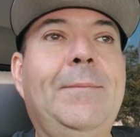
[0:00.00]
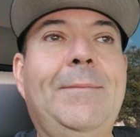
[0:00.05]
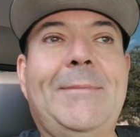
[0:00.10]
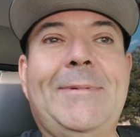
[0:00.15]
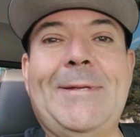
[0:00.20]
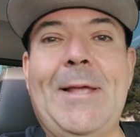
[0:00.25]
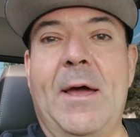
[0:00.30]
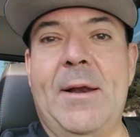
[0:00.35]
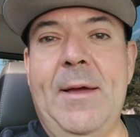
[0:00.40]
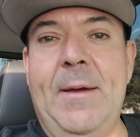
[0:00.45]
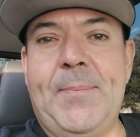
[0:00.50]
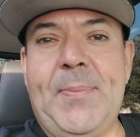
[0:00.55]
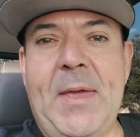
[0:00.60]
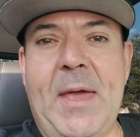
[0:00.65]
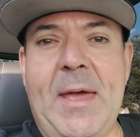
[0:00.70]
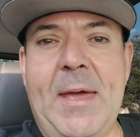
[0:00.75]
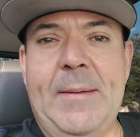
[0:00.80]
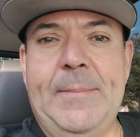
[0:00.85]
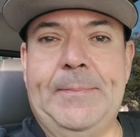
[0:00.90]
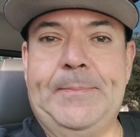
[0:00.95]
it's not up
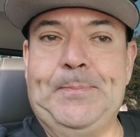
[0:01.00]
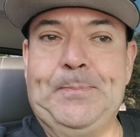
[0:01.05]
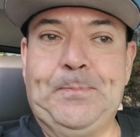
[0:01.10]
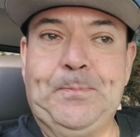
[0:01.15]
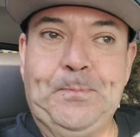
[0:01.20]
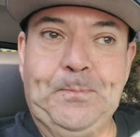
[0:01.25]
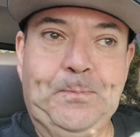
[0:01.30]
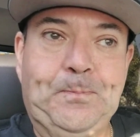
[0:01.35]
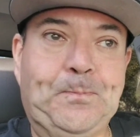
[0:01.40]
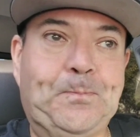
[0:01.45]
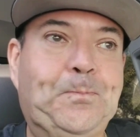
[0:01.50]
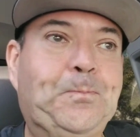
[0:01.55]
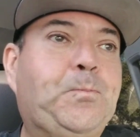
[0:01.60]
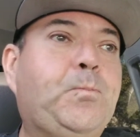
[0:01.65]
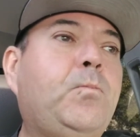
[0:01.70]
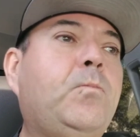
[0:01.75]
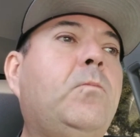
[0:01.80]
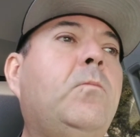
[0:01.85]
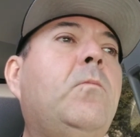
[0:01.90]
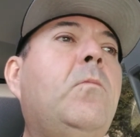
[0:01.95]
yet
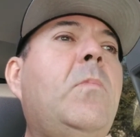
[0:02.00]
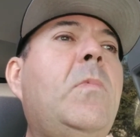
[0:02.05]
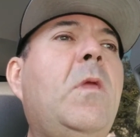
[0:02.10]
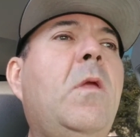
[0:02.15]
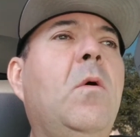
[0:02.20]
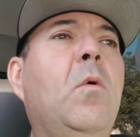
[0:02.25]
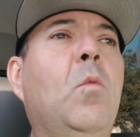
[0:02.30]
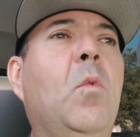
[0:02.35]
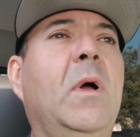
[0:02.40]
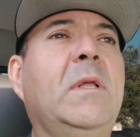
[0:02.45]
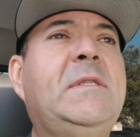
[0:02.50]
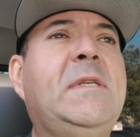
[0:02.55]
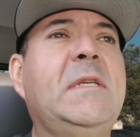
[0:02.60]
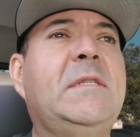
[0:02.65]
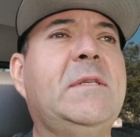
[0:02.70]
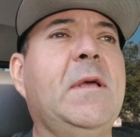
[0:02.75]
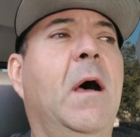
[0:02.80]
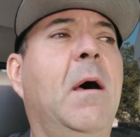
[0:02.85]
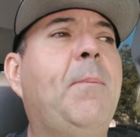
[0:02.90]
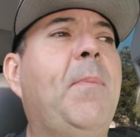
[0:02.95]
once
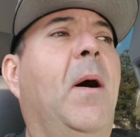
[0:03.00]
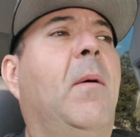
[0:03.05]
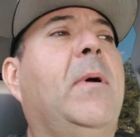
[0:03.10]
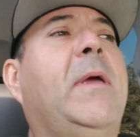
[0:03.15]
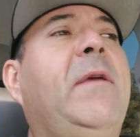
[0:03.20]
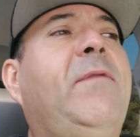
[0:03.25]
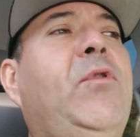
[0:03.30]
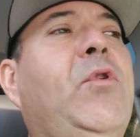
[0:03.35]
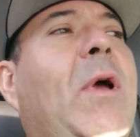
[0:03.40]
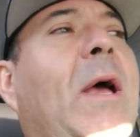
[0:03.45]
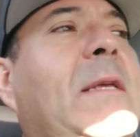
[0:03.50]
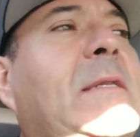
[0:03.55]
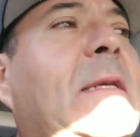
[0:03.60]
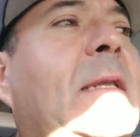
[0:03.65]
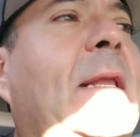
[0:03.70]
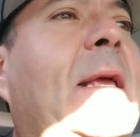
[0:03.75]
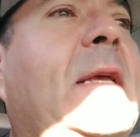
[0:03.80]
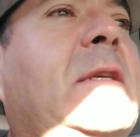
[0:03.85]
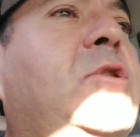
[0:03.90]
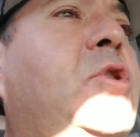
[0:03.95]
it's up, I'll give you guys a
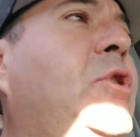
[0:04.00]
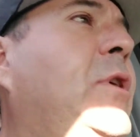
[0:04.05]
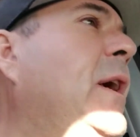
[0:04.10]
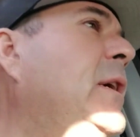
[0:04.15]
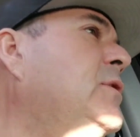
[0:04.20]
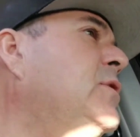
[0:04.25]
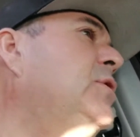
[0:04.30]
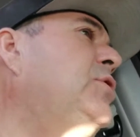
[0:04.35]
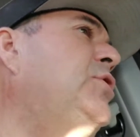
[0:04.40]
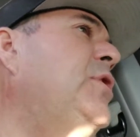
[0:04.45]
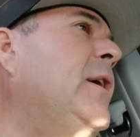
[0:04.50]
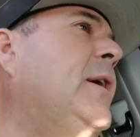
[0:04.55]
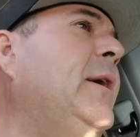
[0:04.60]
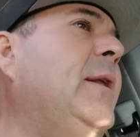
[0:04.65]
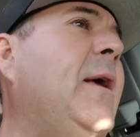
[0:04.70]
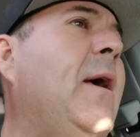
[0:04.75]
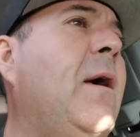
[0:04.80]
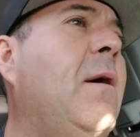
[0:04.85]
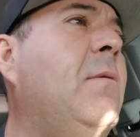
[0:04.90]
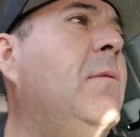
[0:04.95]
link so you guys can check
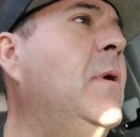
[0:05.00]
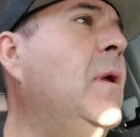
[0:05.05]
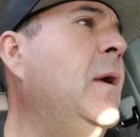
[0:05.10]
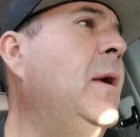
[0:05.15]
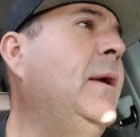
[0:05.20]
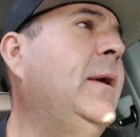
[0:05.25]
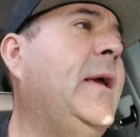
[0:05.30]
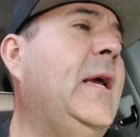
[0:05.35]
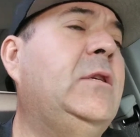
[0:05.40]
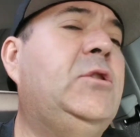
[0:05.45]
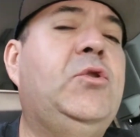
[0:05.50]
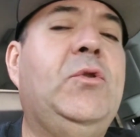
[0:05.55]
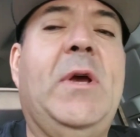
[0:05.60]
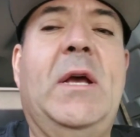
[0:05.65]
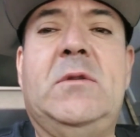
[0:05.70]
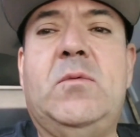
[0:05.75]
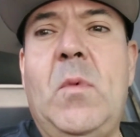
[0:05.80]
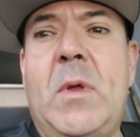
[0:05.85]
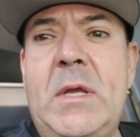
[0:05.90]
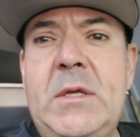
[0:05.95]
it out in case you
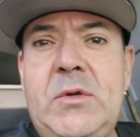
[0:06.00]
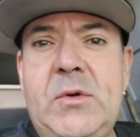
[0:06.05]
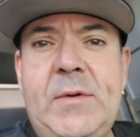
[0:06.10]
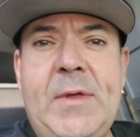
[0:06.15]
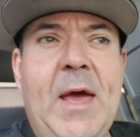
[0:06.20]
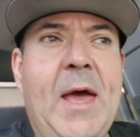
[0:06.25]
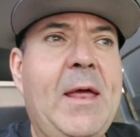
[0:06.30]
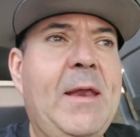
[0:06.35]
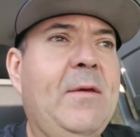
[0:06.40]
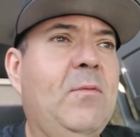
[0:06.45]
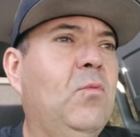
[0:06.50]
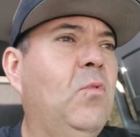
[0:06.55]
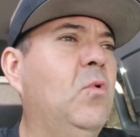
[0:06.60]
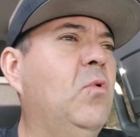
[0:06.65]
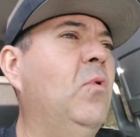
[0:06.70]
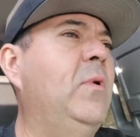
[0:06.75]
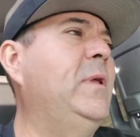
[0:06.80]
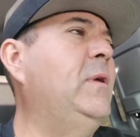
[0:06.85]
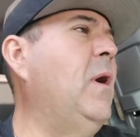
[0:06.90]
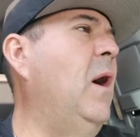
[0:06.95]
guys want to do that. And we'll
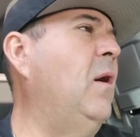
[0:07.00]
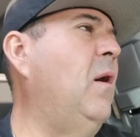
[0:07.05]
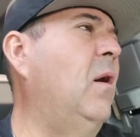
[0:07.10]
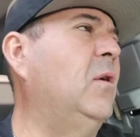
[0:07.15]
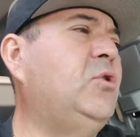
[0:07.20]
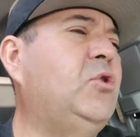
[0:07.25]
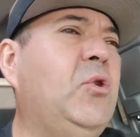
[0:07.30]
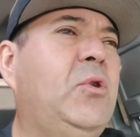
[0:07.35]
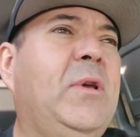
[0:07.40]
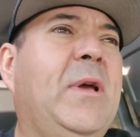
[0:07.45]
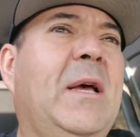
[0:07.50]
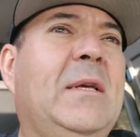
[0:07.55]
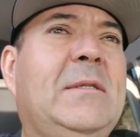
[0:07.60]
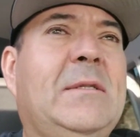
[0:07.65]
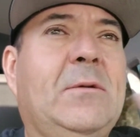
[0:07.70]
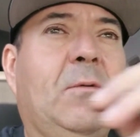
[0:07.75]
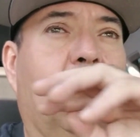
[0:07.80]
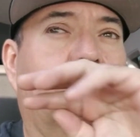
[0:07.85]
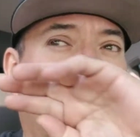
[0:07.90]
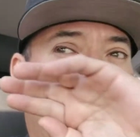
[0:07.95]
go, I'll show you guys
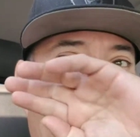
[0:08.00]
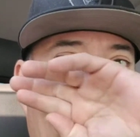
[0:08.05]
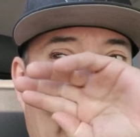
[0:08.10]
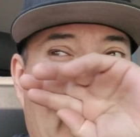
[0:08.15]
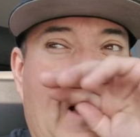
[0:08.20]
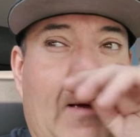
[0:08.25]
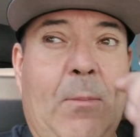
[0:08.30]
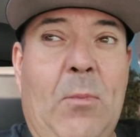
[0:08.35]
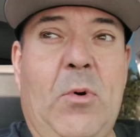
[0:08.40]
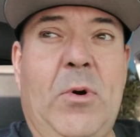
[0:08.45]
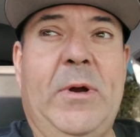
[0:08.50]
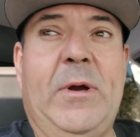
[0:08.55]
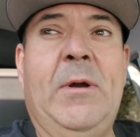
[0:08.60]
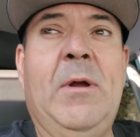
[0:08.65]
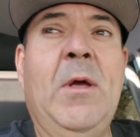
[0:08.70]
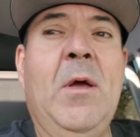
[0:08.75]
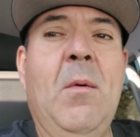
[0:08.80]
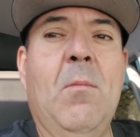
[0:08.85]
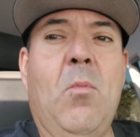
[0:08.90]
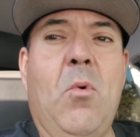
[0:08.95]
the go into that more,
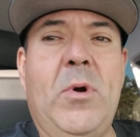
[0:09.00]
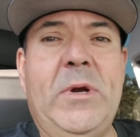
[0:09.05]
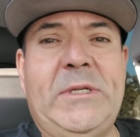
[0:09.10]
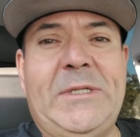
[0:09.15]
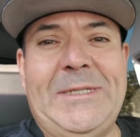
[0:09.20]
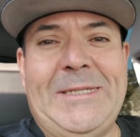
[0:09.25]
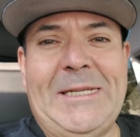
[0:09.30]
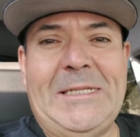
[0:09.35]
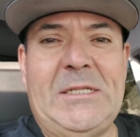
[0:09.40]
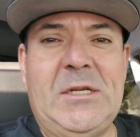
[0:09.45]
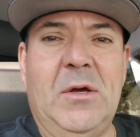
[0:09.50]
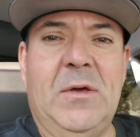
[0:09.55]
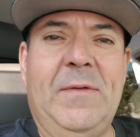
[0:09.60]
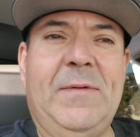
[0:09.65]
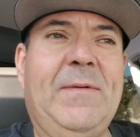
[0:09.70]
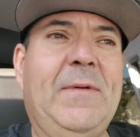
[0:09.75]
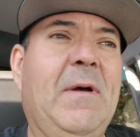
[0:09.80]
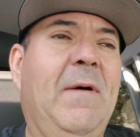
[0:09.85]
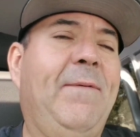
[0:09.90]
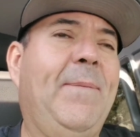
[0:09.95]
more into
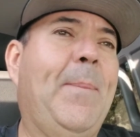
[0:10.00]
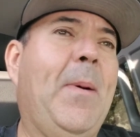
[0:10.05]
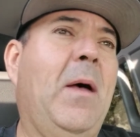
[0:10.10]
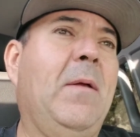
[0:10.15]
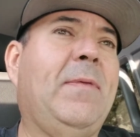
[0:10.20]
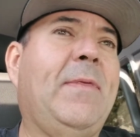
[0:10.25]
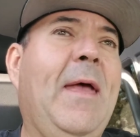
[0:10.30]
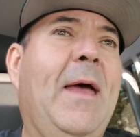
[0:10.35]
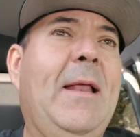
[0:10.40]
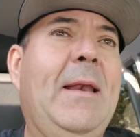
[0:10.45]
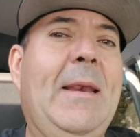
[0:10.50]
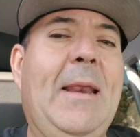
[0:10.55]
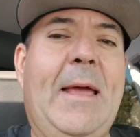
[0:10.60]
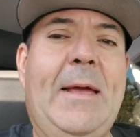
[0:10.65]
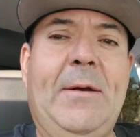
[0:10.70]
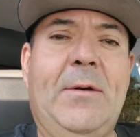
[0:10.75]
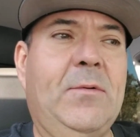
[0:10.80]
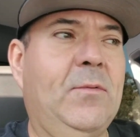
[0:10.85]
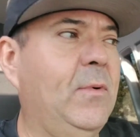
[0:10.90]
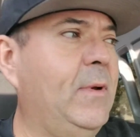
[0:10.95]
detail about that
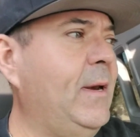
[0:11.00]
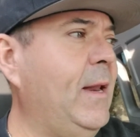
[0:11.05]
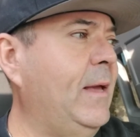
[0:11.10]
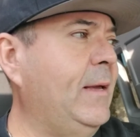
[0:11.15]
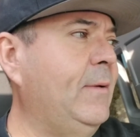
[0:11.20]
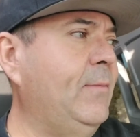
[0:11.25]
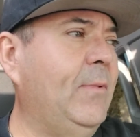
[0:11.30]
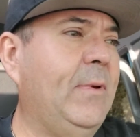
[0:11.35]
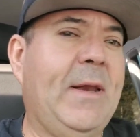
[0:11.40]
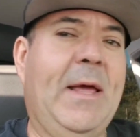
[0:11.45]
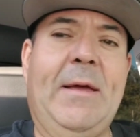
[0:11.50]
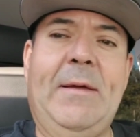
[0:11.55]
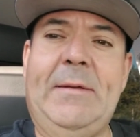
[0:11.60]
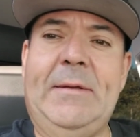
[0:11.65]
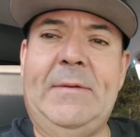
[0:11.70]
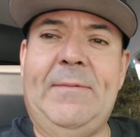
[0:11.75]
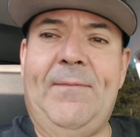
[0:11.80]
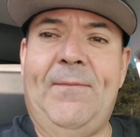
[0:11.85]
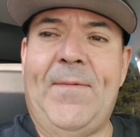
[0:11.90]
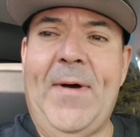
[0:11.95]
later when I, when I
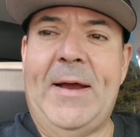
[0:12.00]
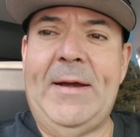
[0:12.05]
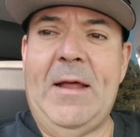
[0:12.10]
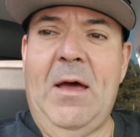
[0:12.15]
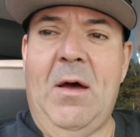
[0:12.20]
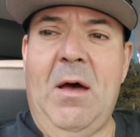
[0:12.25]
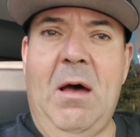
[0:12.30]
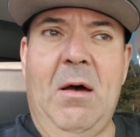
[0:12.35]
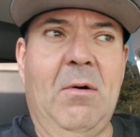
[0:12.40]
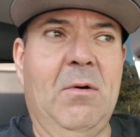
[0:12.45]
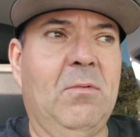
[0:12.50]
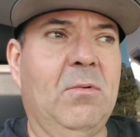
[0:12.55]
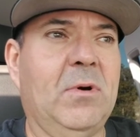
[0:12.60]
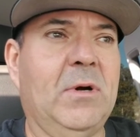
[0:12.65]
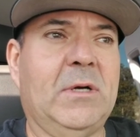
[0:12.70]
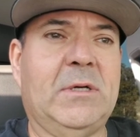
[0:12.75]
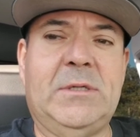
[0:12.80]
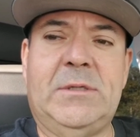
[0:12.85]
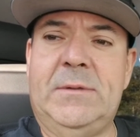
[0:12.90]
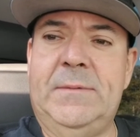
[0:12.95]
find out how it
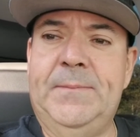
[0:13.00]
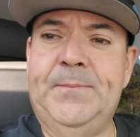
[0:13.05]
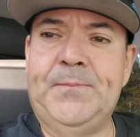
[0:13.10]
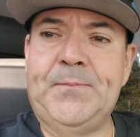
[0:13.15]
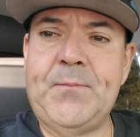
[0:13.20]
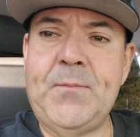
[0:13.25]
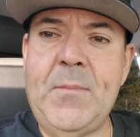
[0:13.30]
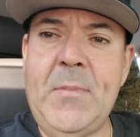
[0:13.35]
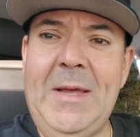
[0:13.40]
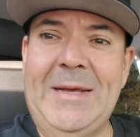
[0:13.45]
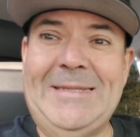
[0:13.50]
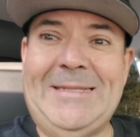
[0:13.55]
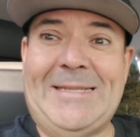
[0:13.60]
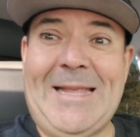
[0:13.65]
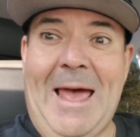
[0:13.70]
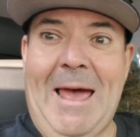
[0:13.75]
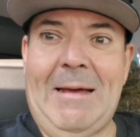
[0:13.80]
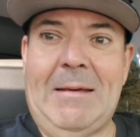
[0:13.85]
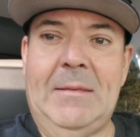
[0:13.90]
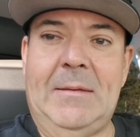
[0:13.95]
works
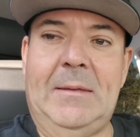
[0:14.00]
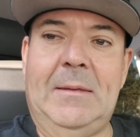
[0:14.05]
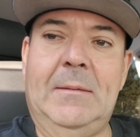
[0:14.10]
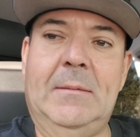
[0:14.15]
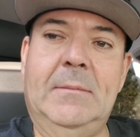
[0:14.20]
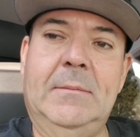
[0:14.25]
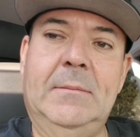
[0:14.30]
exactly.